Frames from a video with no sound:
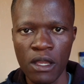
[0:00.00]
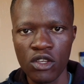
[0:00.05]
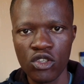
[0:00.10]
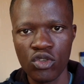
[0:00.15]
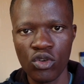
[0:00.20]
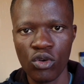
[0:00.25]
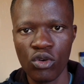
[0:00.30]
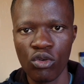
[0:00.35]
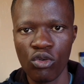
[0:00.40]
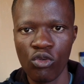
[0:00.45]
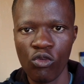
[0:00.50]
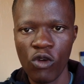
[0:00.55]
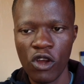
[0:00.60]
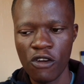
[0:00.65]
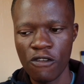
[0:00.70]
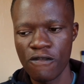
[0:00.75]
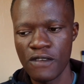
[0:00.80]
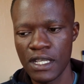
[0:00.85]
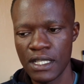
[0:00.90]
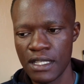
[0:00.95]
So one
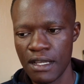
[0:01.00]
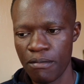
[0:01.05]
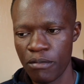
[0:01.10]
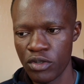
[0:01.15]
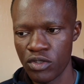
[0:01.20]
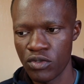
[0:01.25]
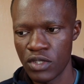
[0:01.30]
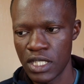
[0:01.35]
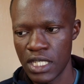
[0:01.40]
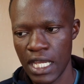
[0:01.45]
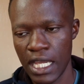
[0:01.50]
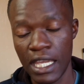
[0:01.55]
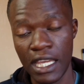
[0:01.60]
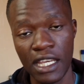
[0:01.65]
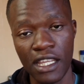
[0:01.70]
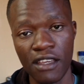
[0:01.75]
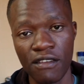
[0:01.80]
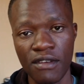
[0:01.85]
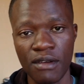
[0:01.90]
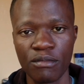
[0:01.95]
of the examples which I
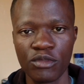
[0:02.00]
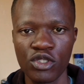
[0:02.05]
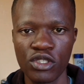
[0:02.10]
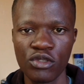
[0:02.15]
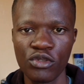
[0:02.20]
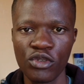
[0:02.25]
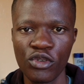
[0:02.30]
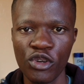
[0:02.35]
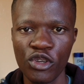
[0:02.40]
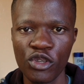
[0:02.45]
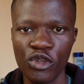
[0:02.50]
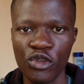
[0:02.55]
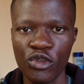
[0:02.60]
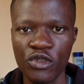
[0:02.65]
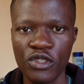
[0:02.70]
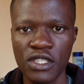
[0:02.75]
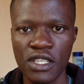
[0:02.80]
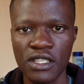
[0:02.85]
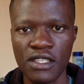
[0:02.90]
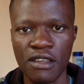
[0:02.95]
can give, I'm still going to
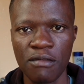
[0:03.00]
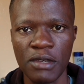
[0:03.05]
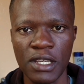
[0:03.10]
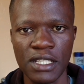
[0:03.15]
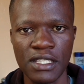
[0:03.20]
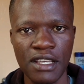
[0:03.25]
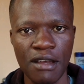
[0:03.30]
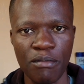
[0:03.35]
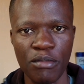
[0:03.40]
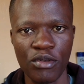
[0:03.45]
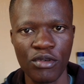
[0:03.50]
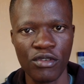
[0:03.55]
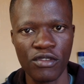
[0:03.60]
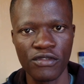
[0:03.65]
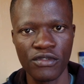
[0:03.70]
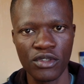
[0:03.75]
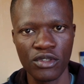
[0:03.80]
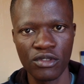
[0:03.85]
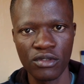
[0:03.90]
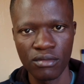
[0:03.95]
use the same example of
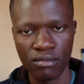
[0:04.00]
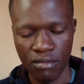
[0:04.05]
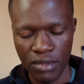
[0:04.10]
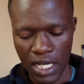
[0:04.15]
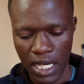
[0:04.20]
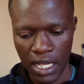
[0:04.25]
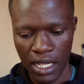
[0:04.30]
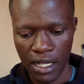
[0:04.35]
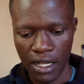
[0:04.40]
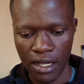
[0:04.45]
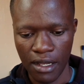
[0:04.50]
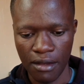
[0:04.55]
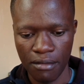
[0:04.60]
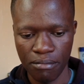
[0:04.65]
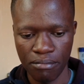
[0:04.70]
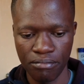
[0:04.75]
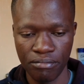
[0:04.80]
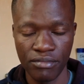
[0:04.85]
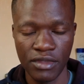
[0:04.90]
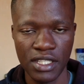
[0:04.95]

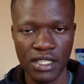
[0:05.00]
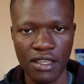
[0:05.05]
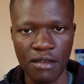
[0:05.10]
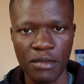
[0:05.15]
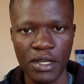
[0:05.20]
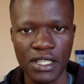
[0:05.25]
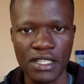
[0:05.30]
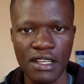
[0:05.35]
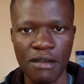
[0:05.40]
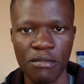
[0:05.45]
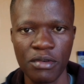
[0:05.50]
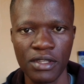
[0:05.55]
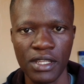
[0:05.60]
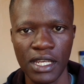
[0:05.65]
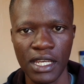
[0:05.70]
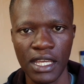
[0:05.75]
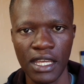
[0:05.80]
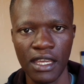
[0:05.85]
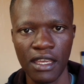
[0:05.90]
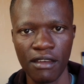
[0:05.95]
the same example
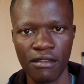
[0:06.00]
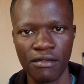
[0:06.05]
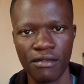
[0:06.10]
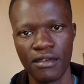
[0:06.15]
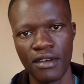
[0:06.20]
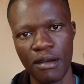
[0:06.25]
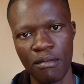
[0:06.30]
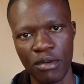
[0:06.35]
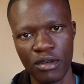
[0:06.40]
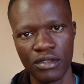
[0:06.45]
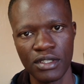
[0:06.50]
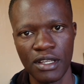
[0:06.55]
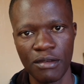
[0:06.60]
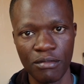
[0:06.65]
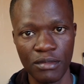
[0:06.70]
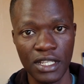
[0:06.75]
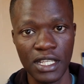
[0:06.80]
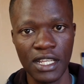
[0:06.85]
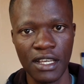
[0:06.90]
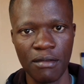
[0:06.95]
that I gave about
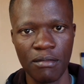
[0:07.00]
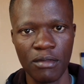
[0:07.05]
I'm learning